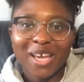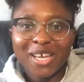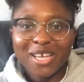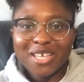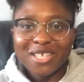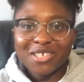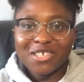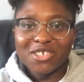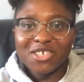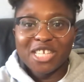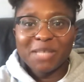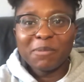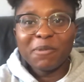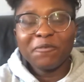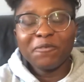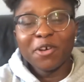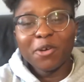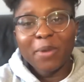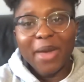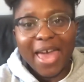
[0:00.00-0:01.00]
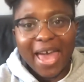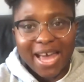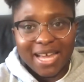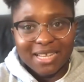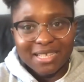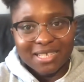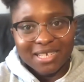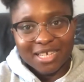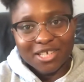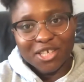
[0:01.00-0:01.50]
So just before we
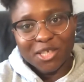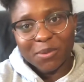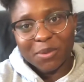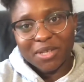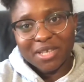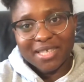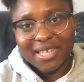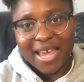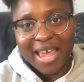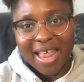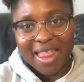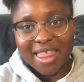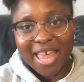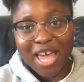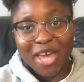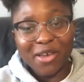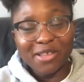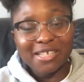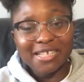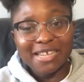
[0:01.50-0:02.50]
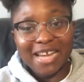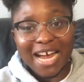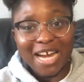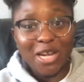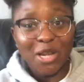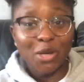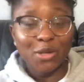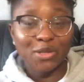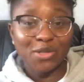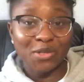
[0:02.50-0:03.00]
end, I just want to say thank you to
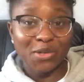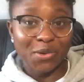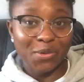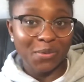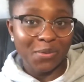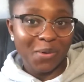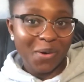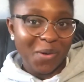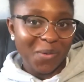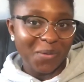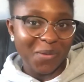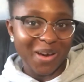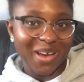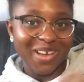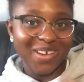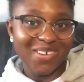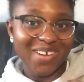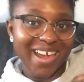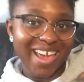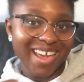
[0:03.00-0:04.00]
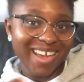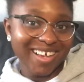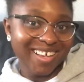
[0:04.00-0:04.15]
Daniel, to WRKRT,